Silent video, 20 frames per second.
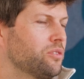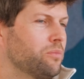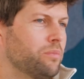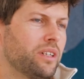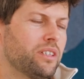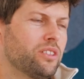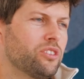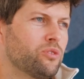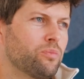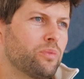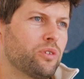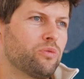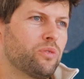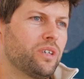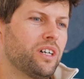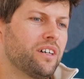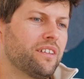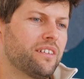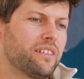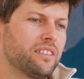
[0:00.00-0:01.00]
to manage, but
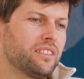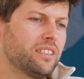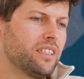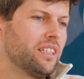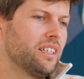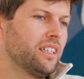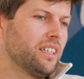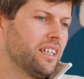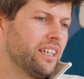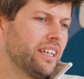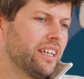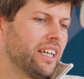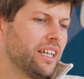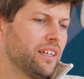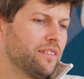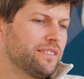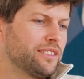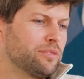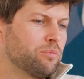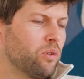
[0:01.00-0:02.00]
rather
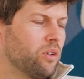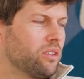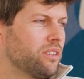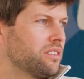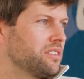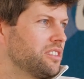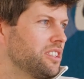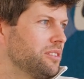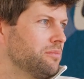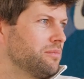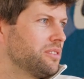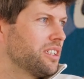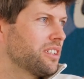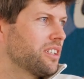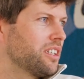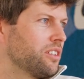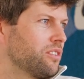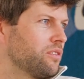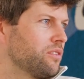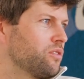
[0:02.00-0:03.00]
have smaller teams that
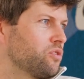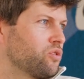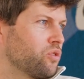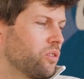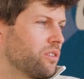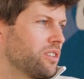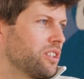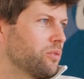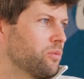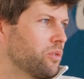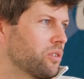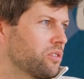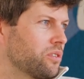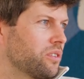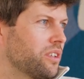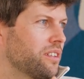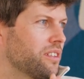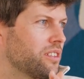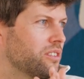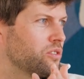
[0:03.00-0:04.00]
can jointly work
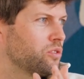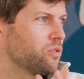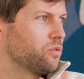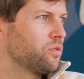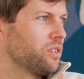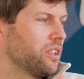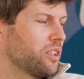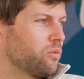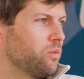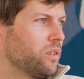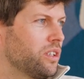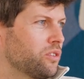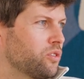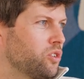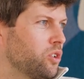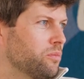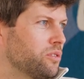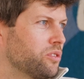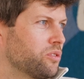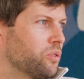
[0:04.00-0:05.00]
together to like one
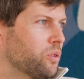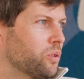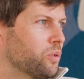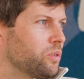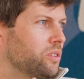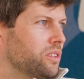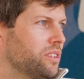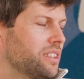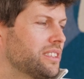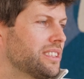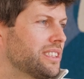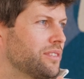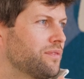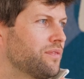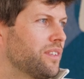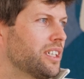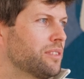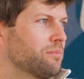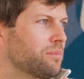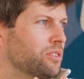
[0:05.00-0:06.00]
common goal that's
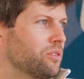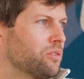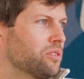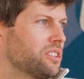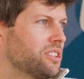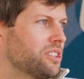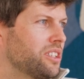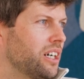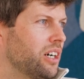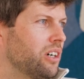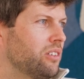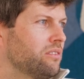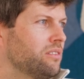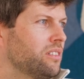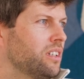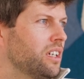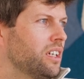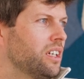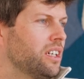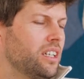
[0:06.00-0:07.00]
defined by Gnosis DAO.
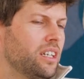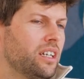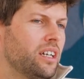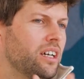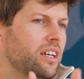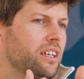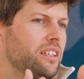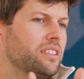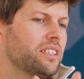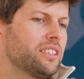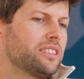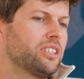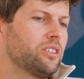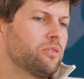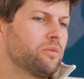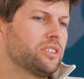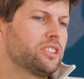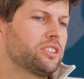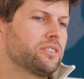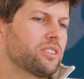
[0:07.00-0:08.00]
And that's how
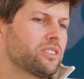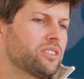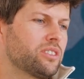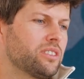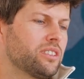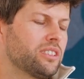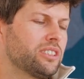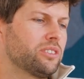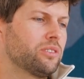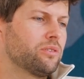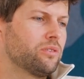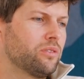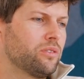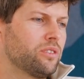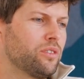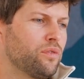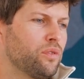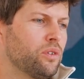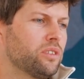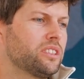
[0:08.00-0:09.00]
we structured it. So
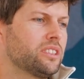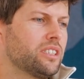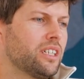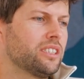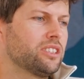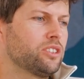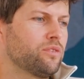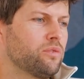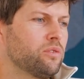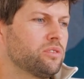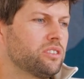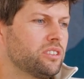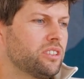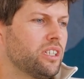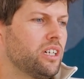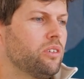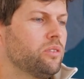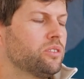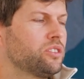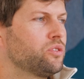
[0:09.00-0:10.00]
the first task of Gnosis
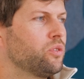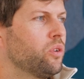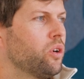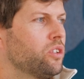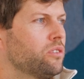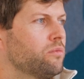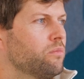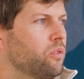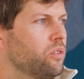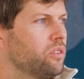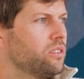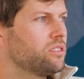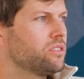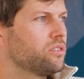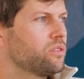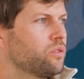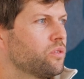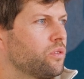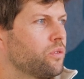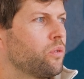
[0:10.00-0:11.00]
DAO is to onboard
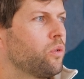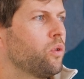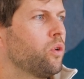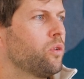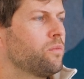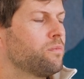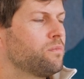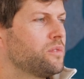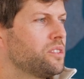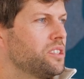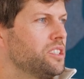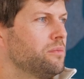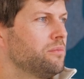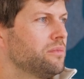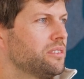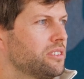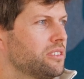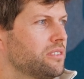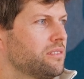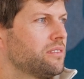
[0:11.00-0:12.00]
core
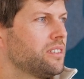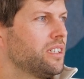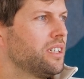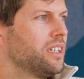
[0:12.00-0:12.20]
teams